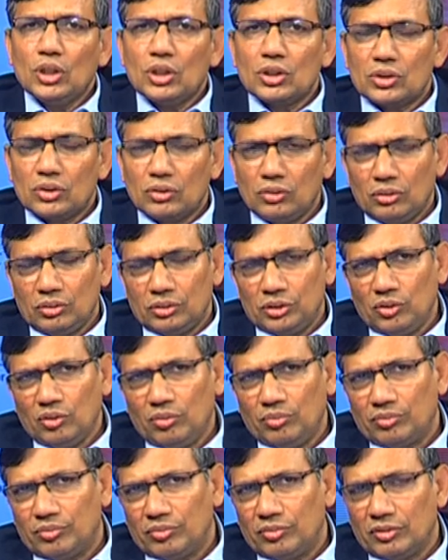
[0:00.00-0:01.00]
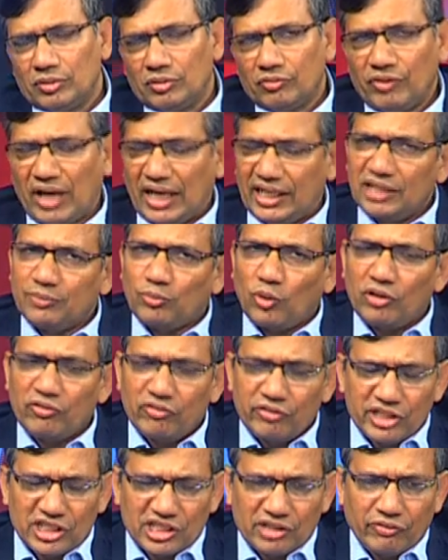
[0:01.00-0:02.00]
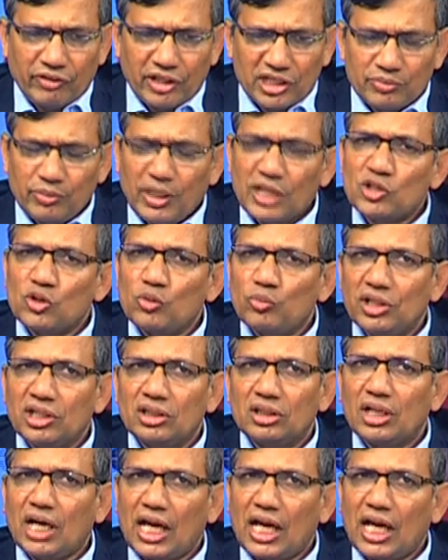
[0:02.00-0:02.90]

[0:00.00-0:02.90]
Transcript: So, valid point raised by Sumit.